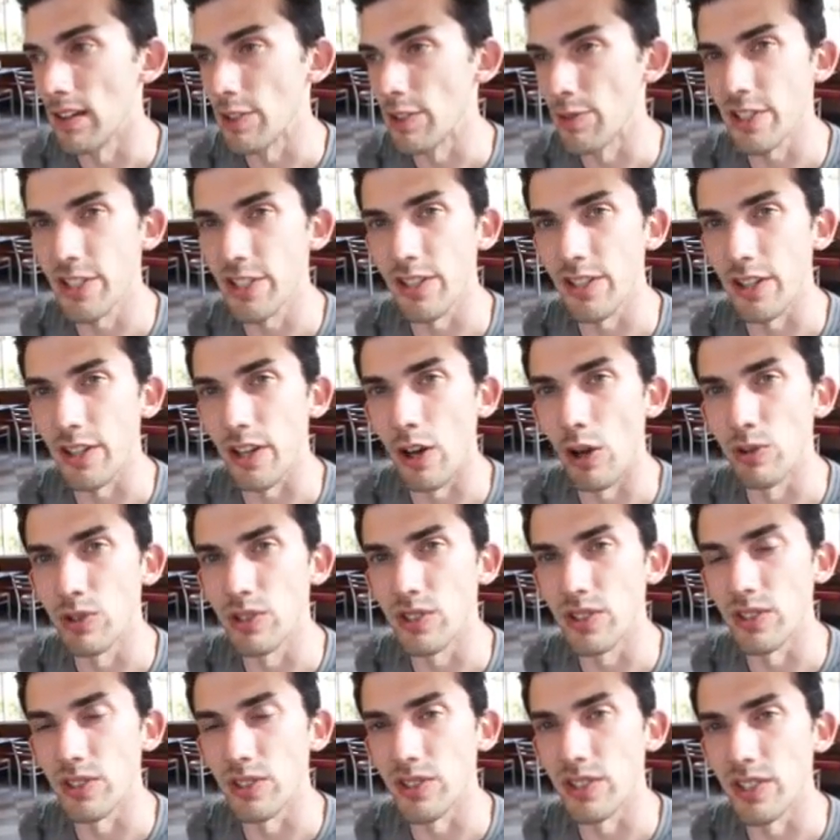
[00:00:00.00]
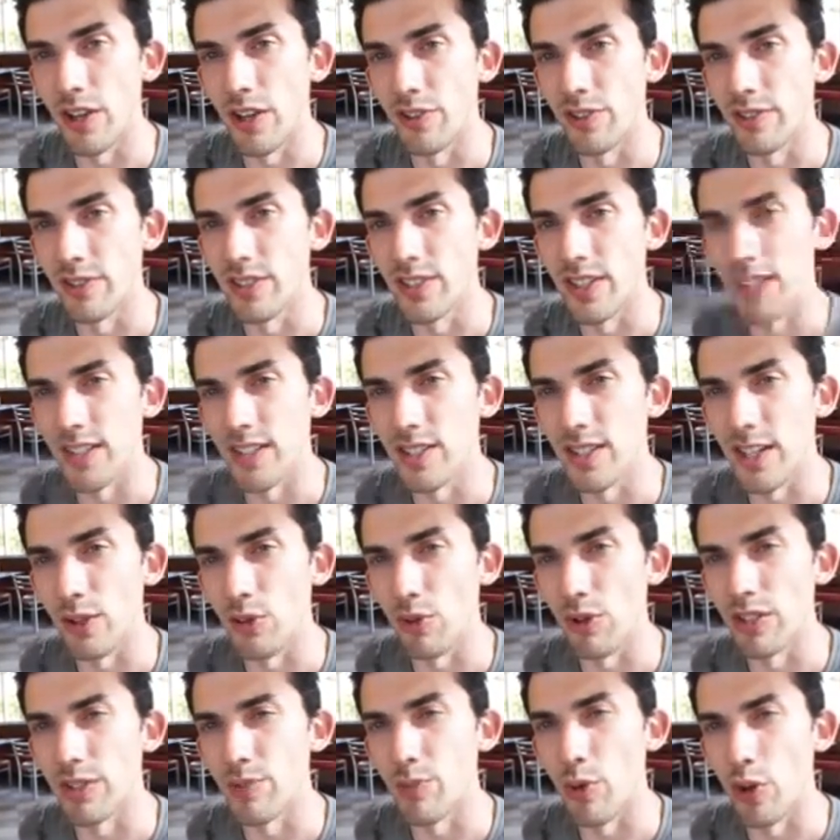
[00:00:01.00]
Especially the coastal southern states,
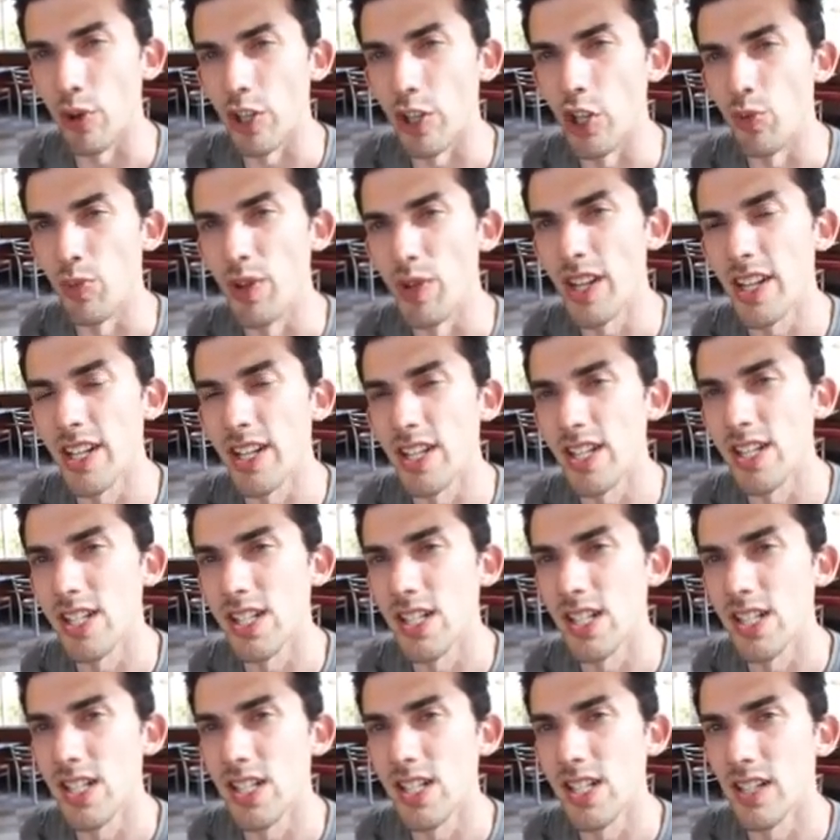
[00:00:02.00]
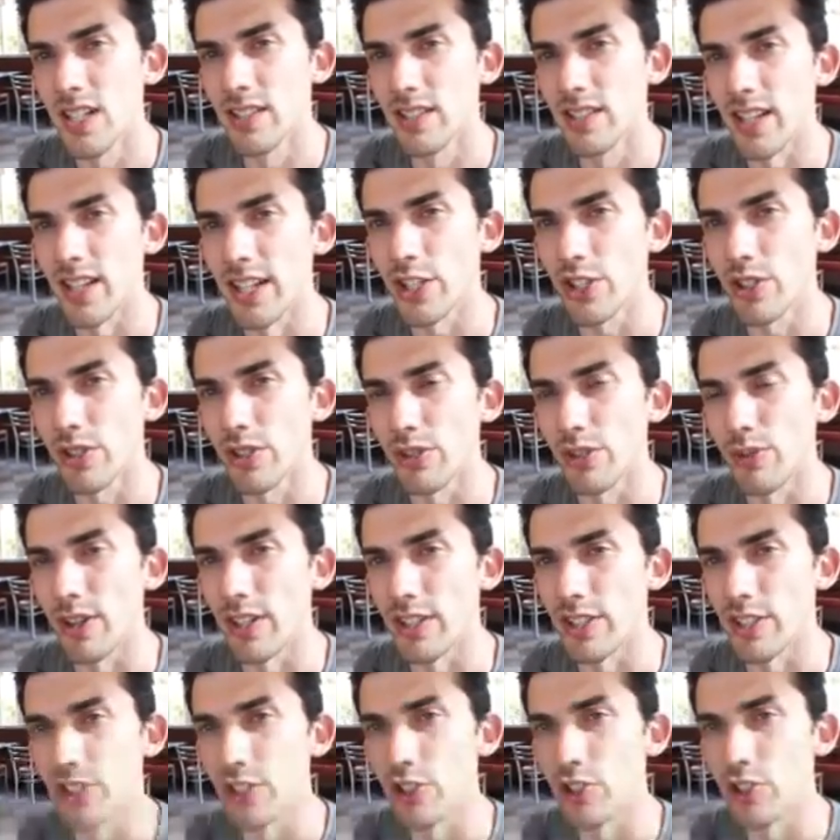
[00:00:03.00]
like where it's more humid. Central,
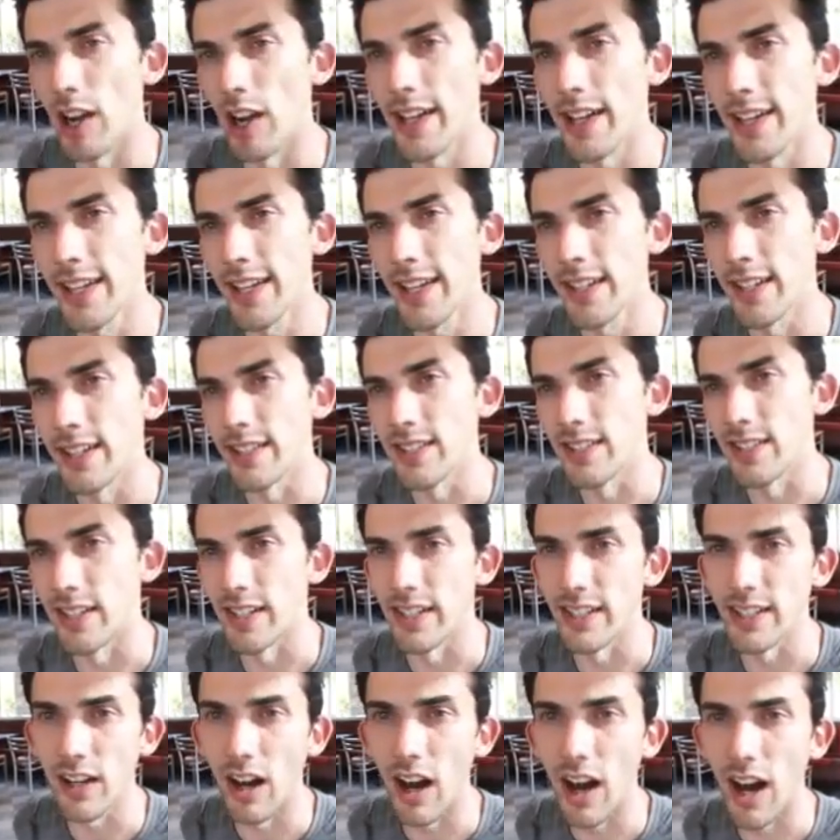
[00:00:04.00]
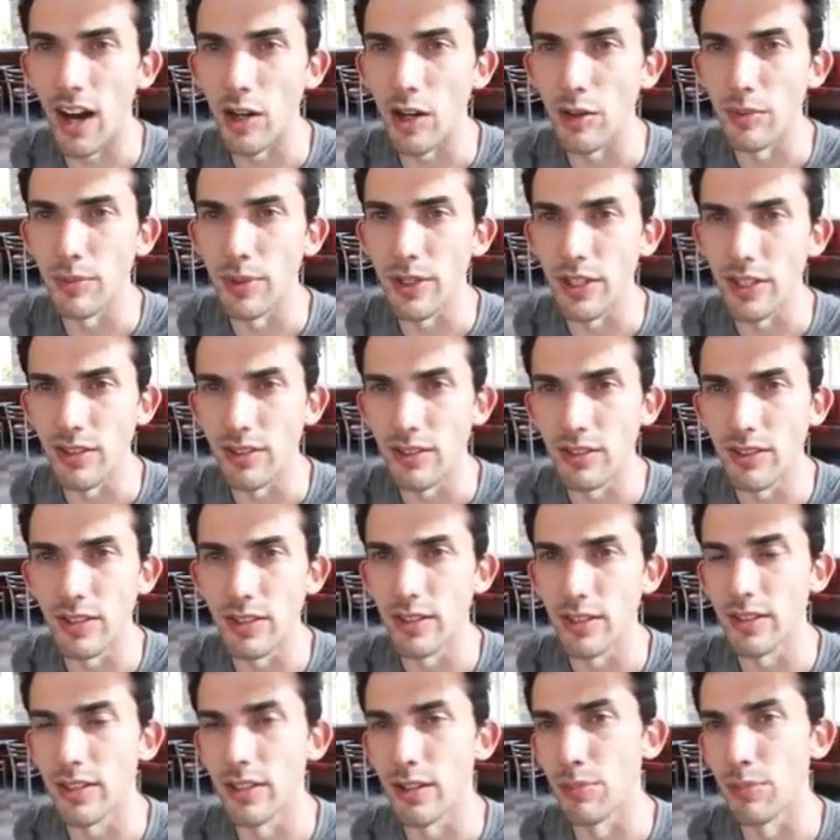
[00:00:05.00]
where it's dry heat, it's like hot, but
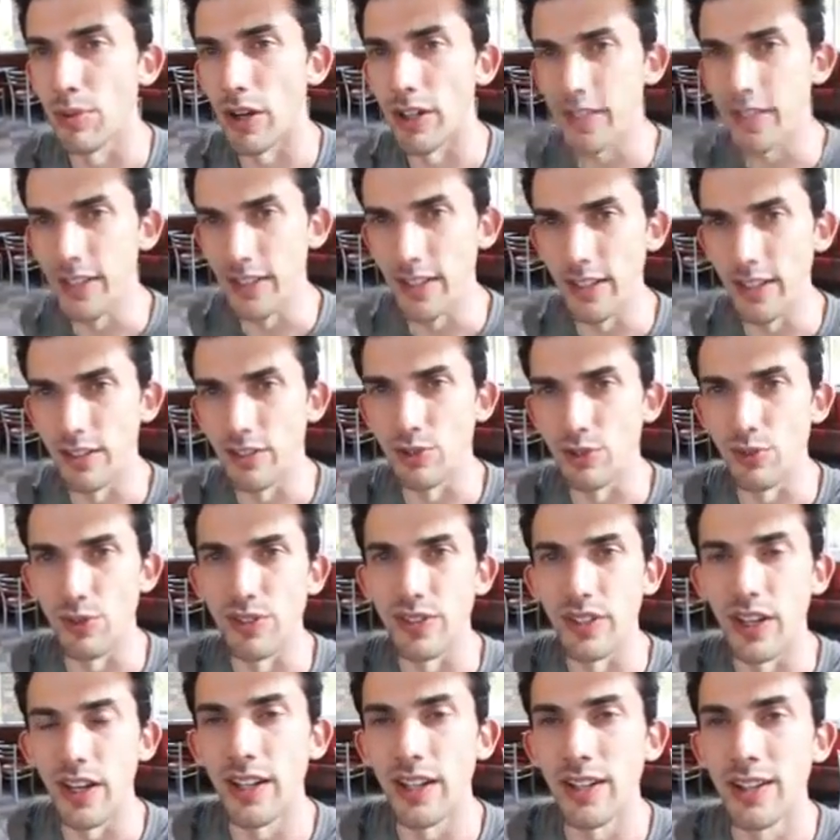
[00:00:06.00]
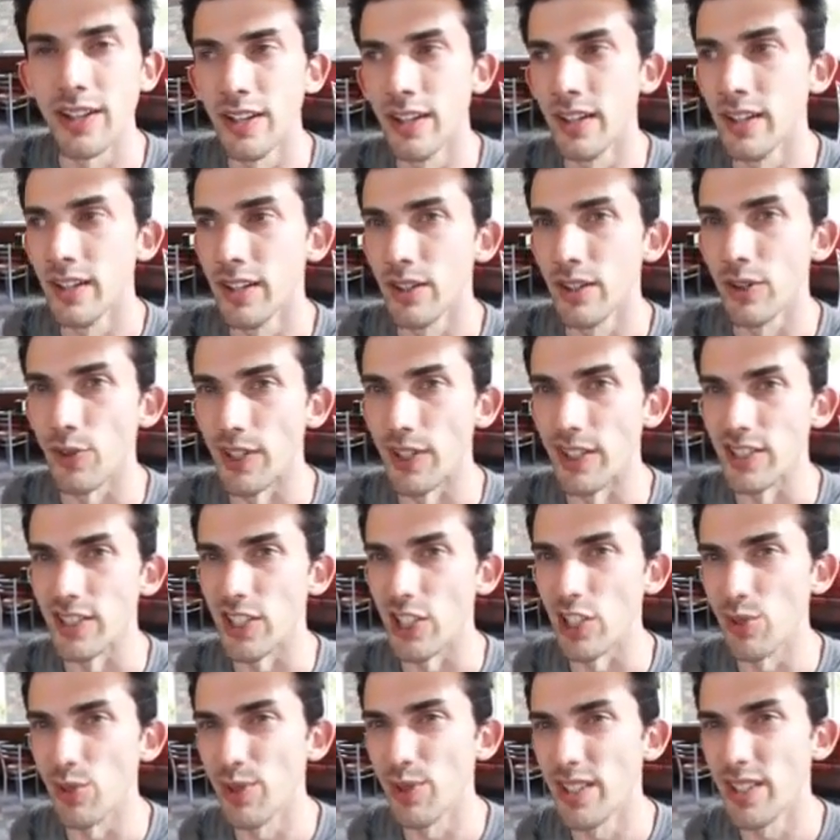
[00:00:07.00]
your body deals with that. When
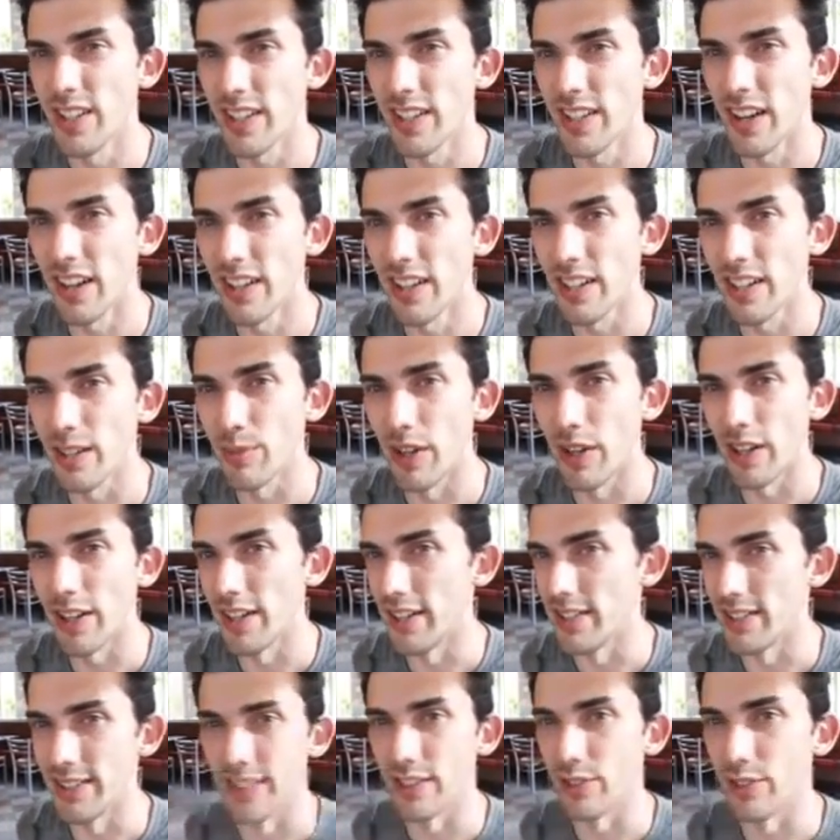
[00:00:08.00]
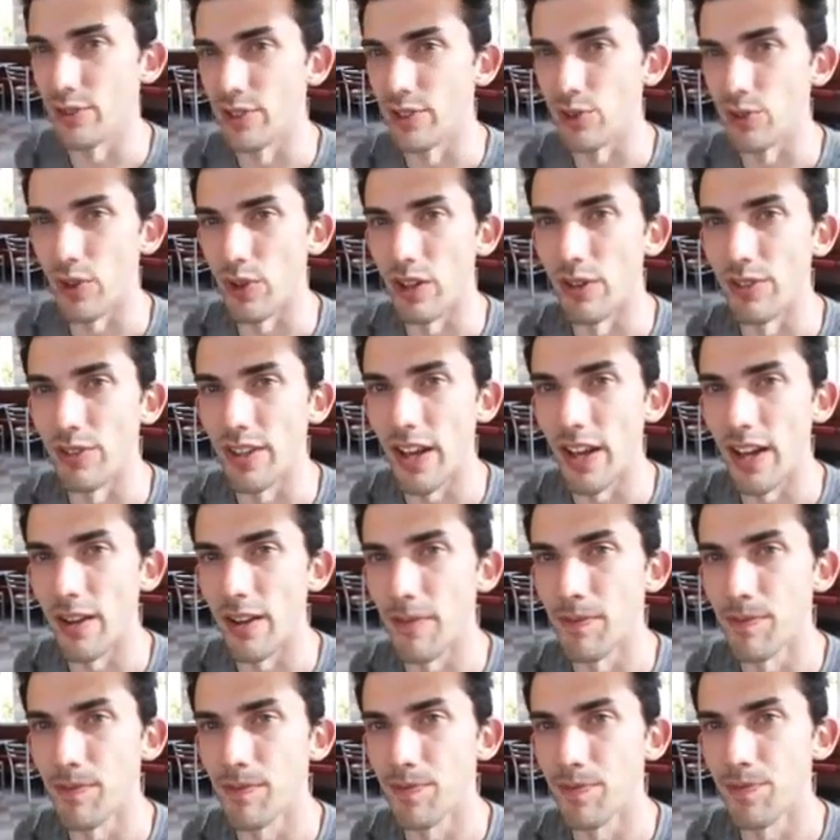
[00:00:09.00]
it's humid and hot, your body doesn't do as well with
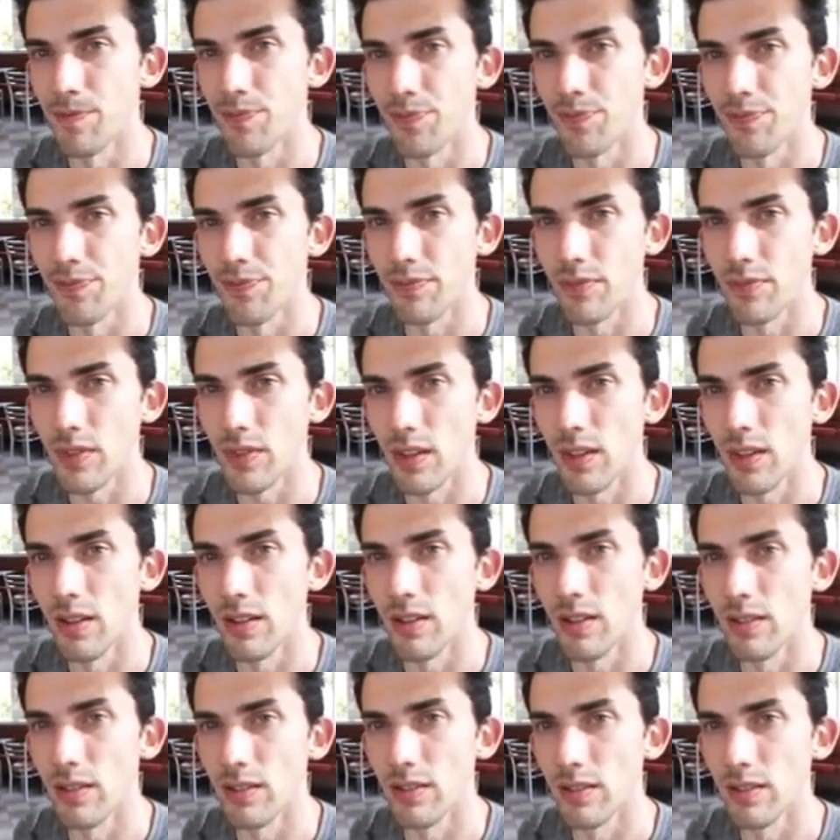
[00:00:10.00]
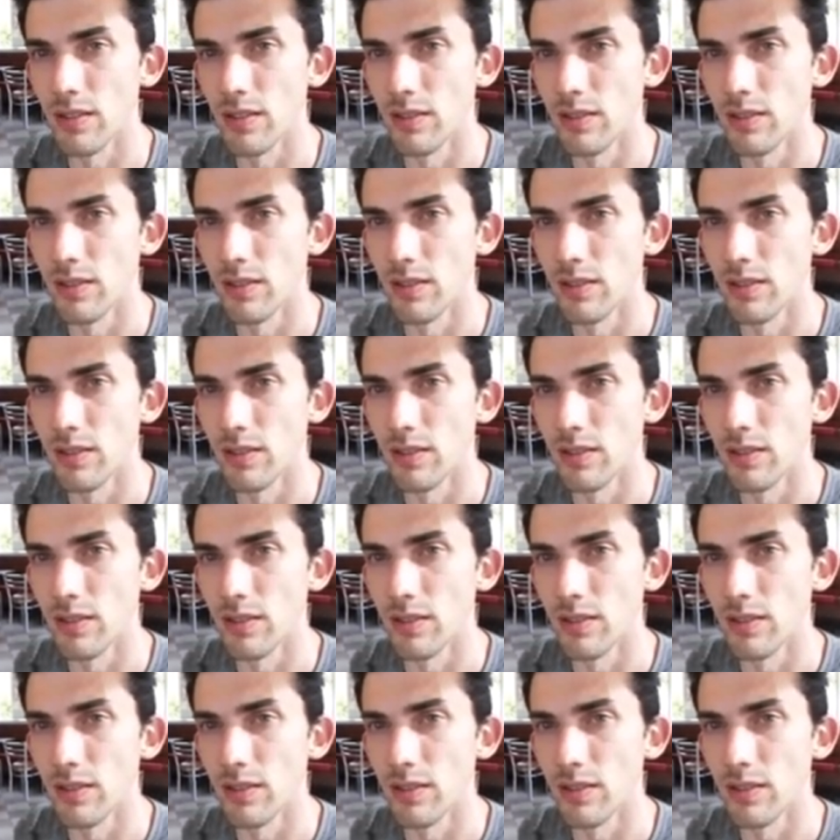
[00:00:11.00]
that.